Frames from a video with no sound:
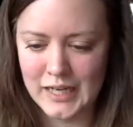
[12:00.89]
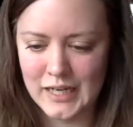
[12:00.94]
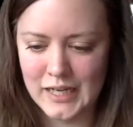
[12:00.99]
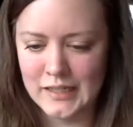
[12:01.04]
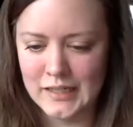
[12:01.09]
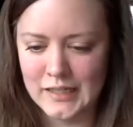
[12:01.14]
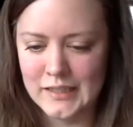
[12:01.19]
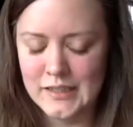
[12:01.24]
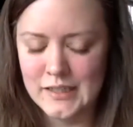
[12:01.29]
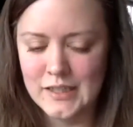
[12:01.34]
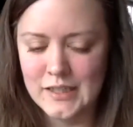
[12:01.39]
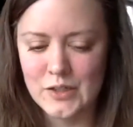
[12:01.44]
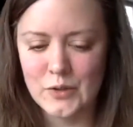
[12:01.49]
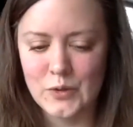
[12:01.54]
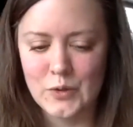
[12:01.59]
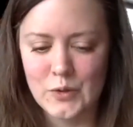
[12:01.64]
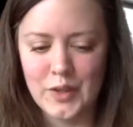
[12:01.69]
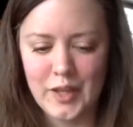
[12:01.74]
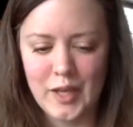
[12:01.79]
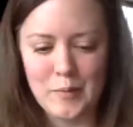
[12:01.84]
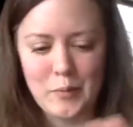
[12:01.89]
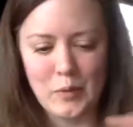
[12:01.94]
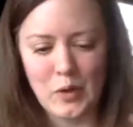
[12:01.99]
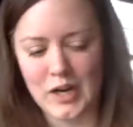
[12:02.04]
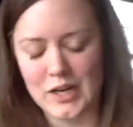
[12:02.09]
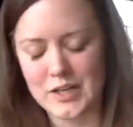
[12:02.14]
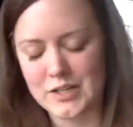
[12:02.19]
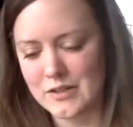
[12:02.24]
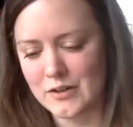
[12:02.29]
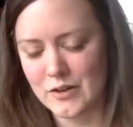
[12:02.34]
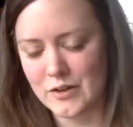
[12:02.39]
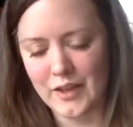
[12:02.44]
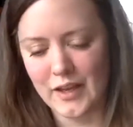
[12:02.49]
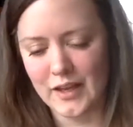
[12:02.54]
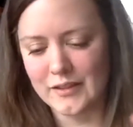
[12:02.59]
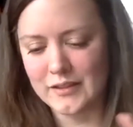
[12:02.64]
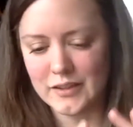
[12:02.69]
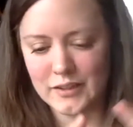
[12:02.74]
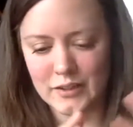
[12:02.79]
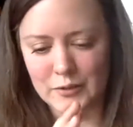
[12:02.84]
on or
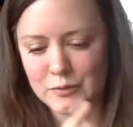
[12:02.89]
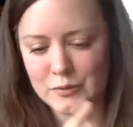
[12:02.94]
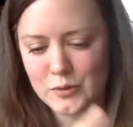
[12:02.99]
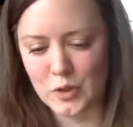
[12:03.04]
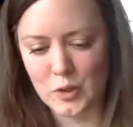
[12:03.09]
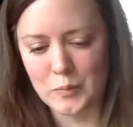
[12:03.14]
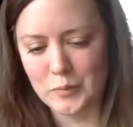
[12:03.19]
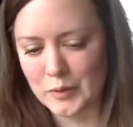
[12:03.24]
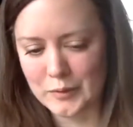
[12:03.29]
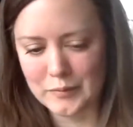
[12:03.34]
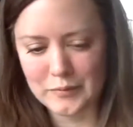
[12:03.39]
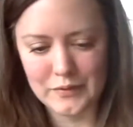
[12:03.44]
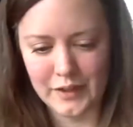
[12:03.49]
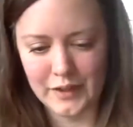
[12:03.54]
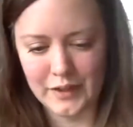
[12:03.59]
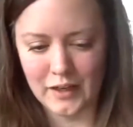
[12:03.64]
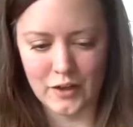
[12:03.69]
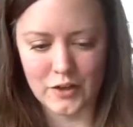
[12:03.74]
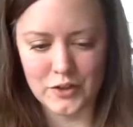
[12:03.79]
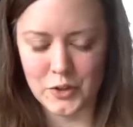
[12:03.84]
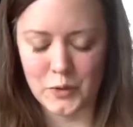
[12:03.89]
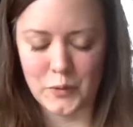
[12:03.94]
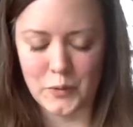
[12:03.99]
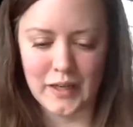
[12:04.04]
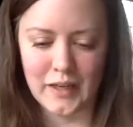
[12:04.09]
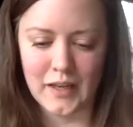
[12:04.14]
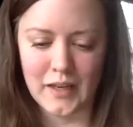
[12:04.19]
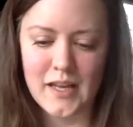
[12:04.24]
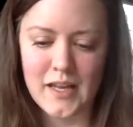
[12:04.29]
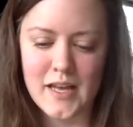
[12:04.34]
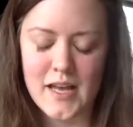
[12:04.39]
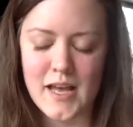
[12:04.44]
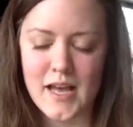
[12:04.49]
that, you know, corporate thing you're doing,